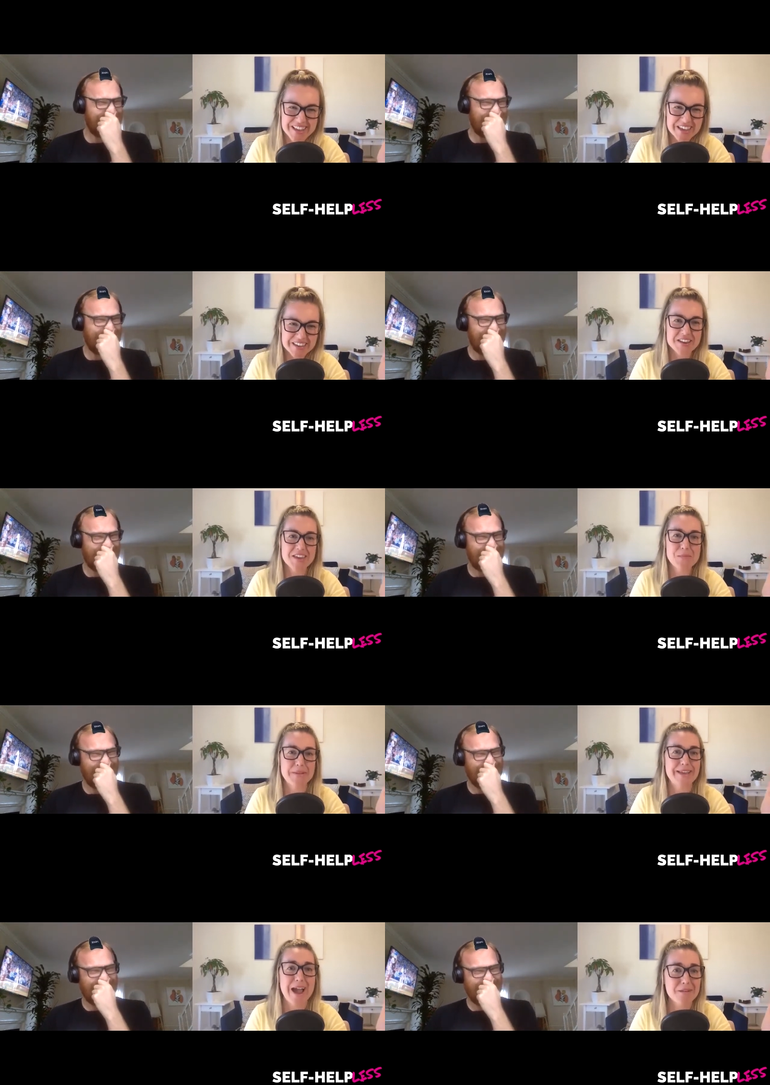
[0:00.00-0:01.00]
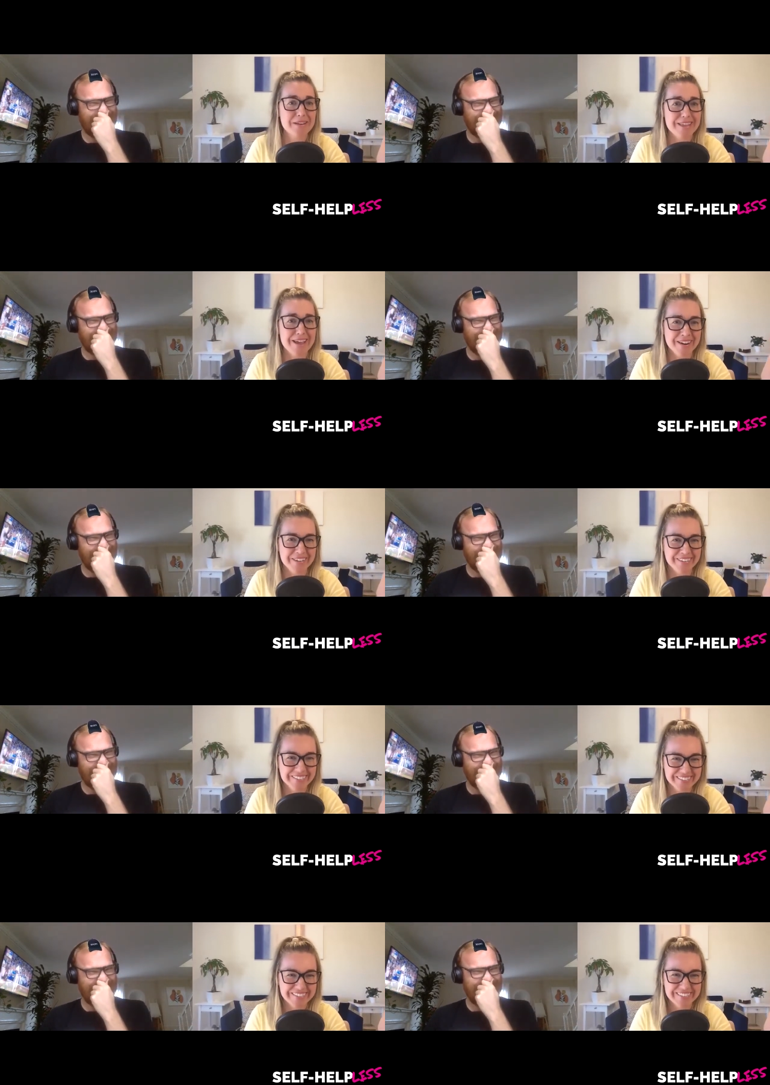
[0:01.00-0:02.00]
Speaker 1: can you keep it down in there?
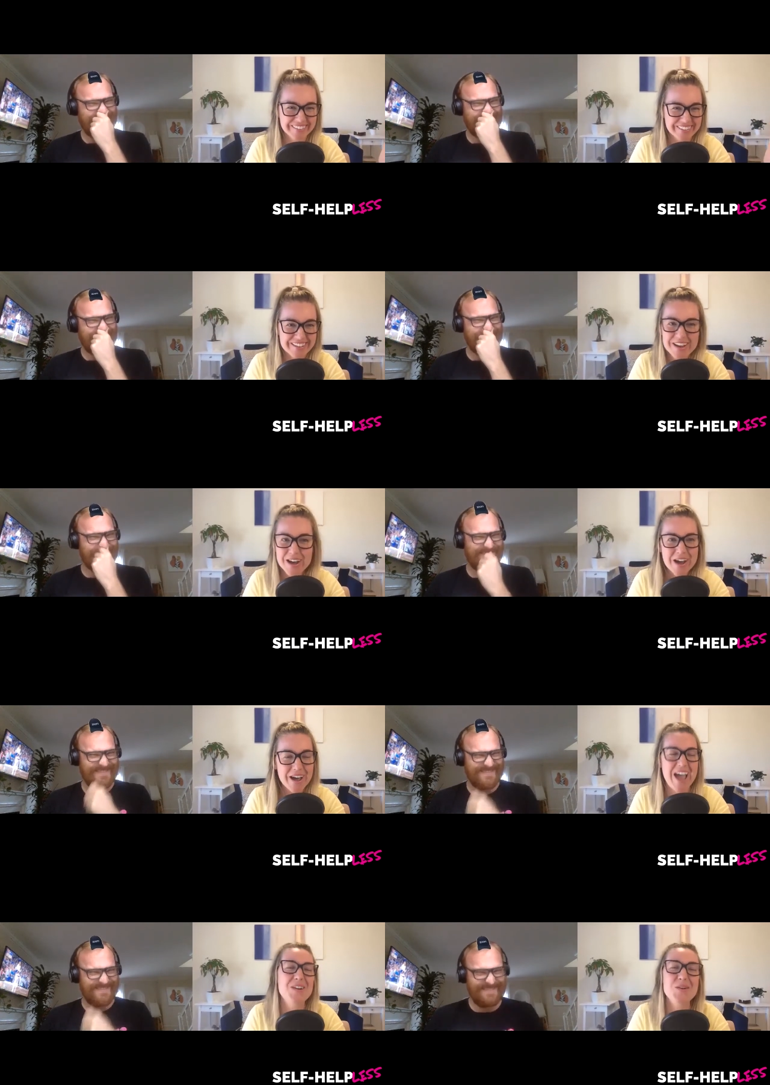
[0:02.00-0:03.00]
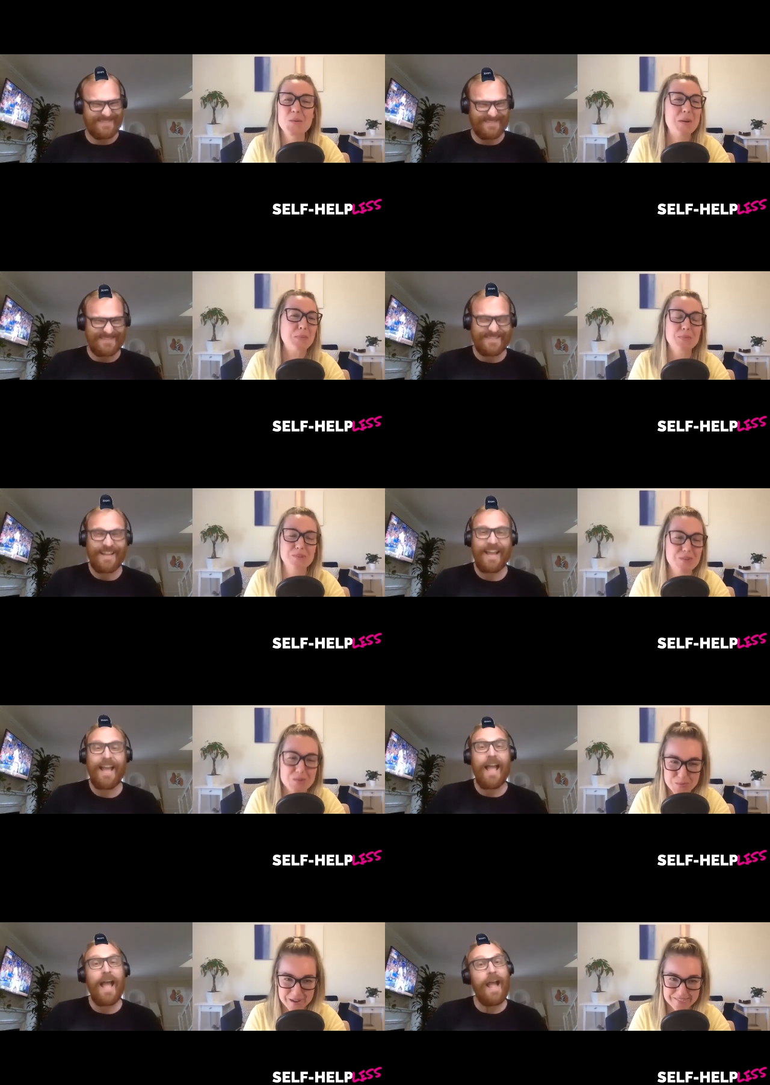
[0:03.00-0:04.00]
I don't know what I'm supposed to
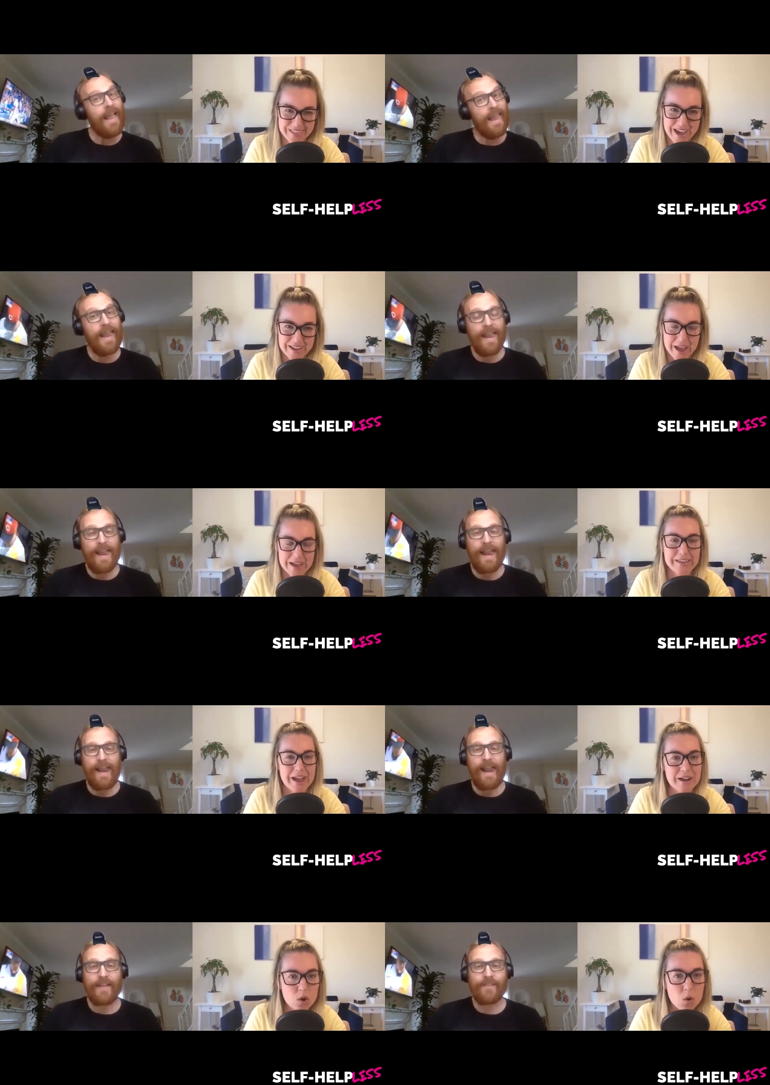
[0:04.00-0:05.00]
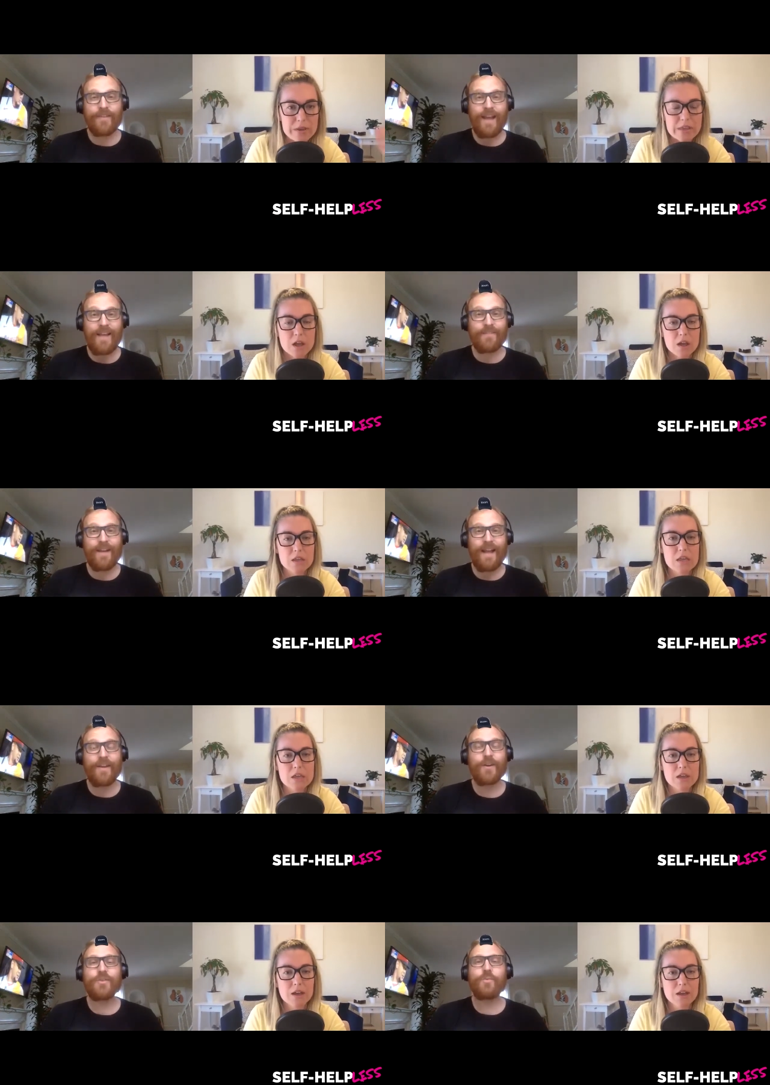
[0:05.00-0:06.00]
do about that. I cannot. Go- I
Speaker 2: I
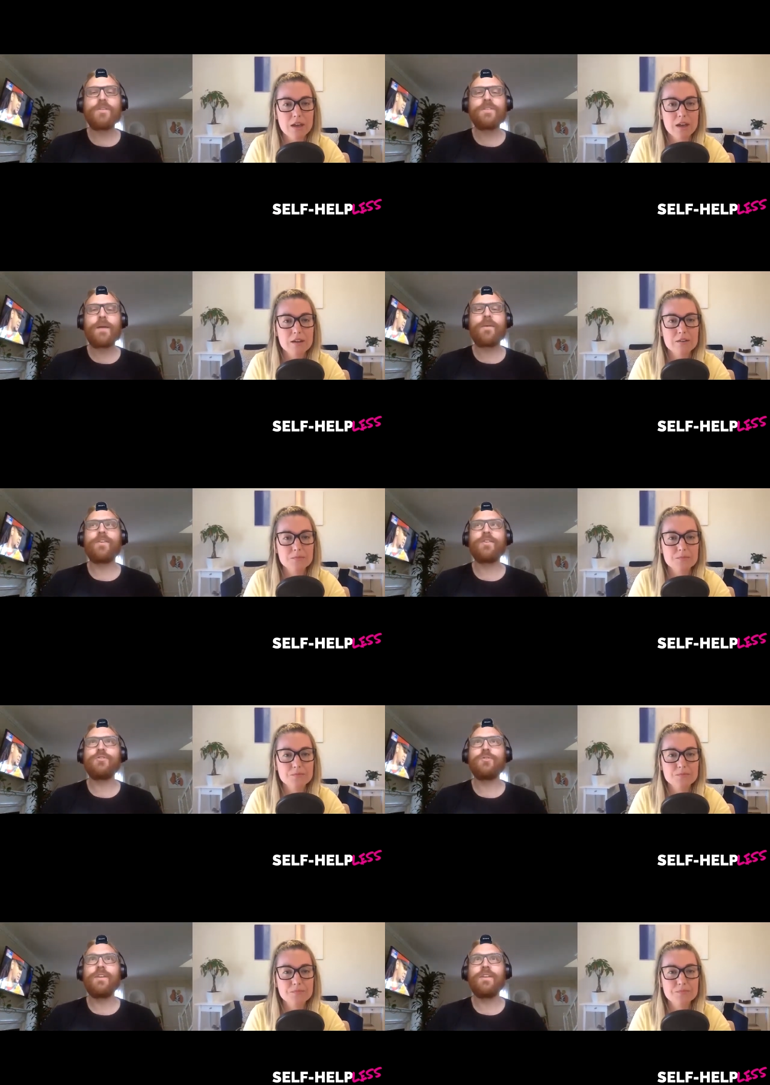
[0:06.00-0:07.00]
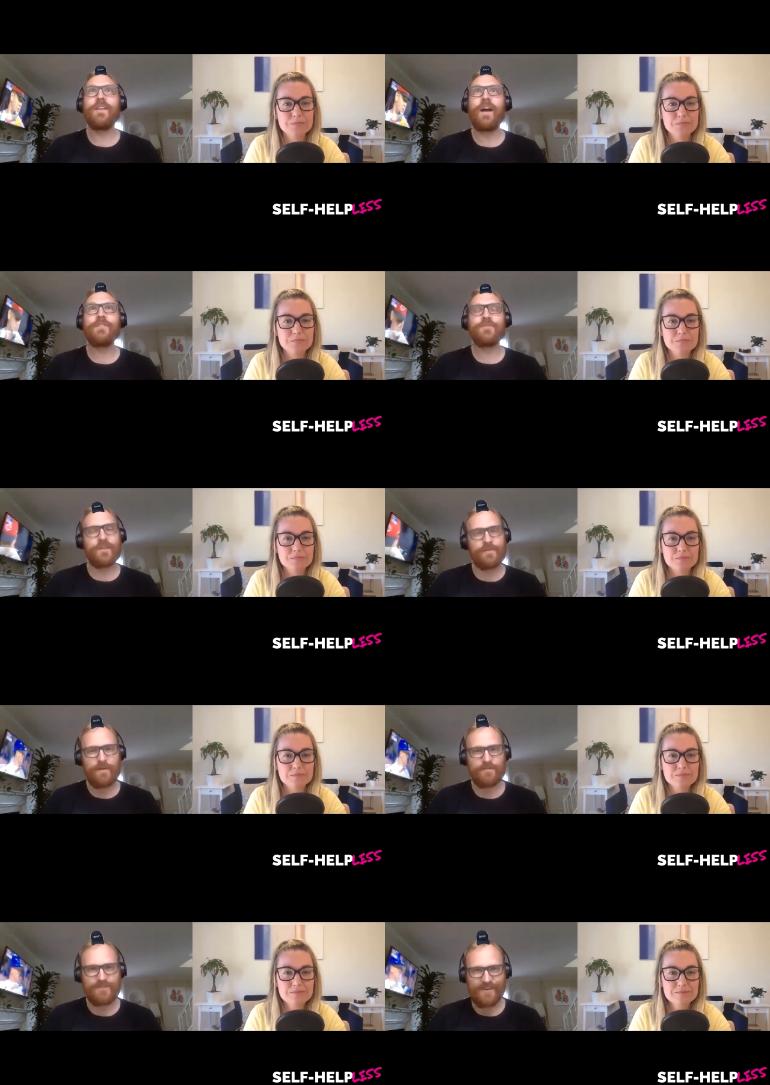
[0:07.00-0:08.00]
I heard one time I heard you eating ice
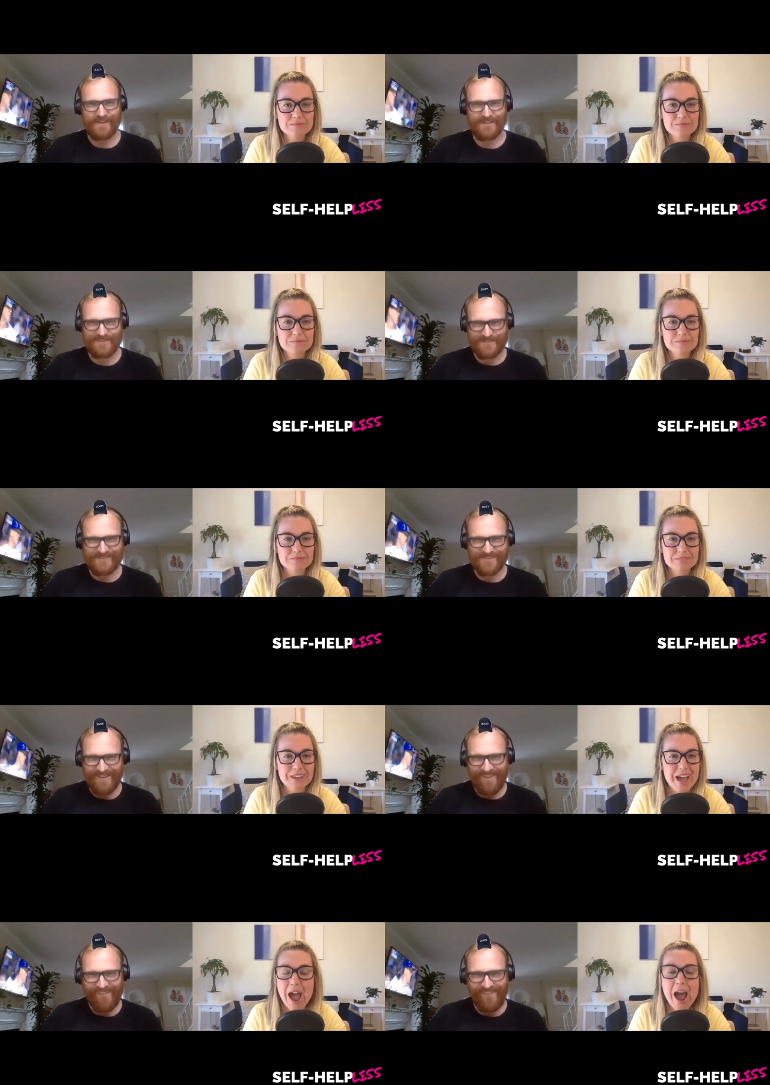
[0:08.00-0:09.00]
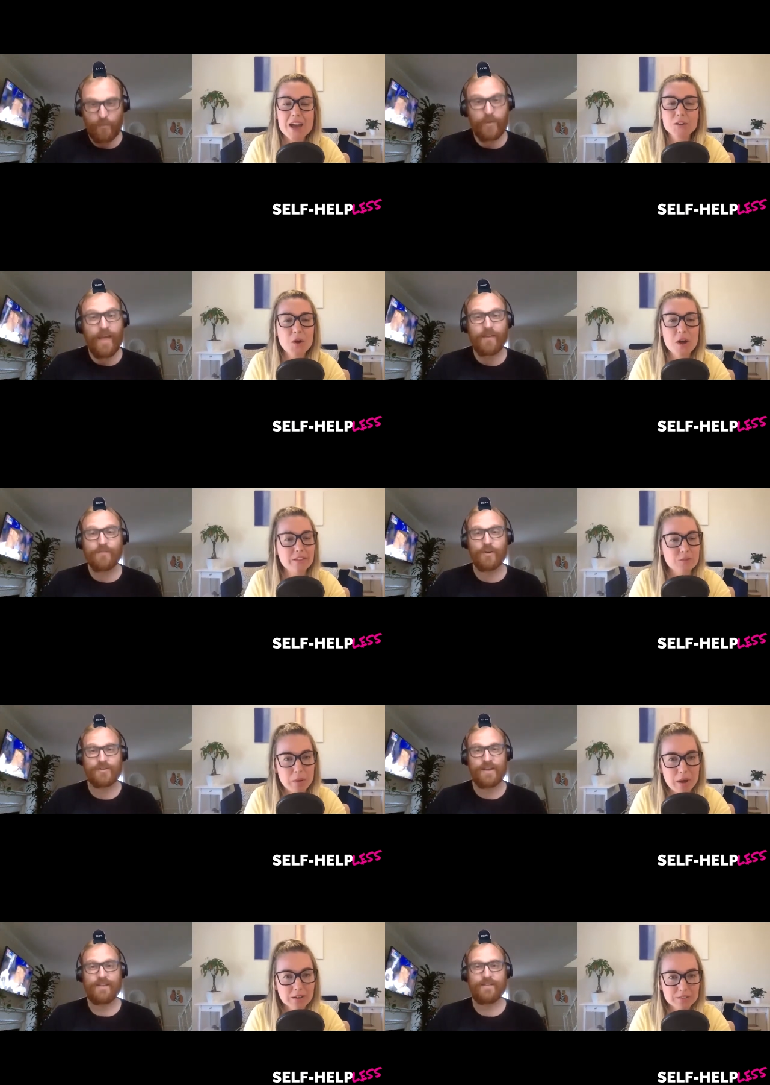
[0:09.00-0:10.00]
cream upstairs
Speaker 1: with
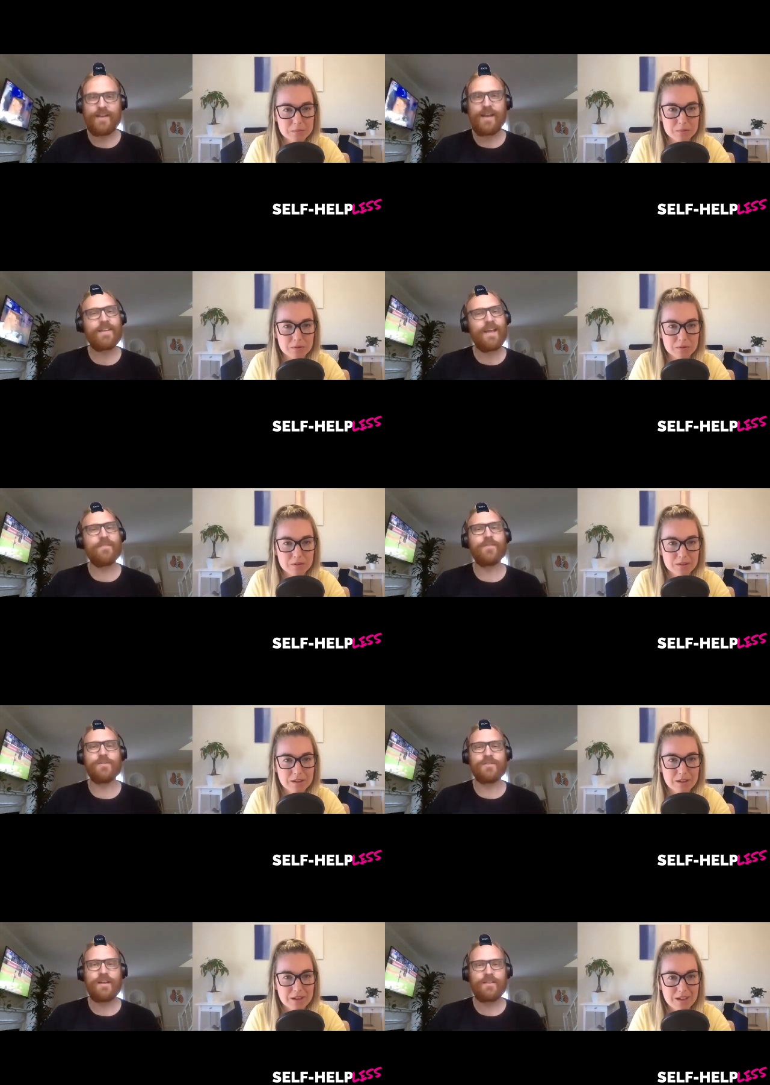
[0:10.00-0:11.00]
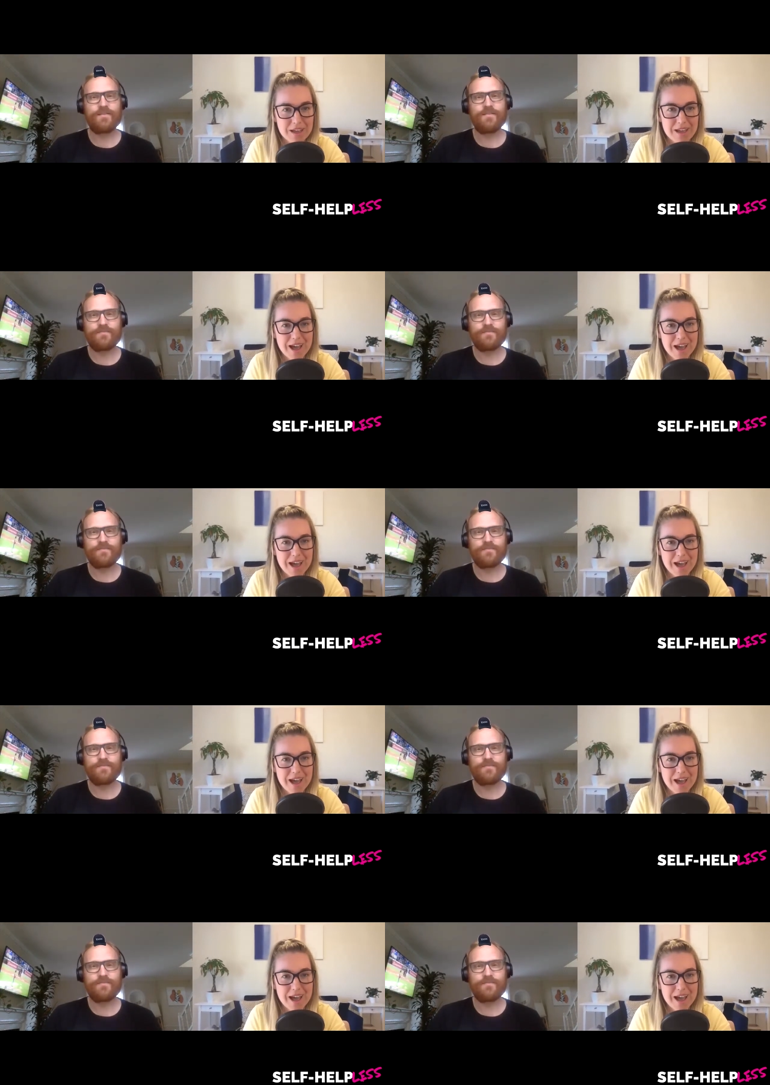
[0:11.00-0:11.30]
headphones on. I had
Speaker 2: headphones on.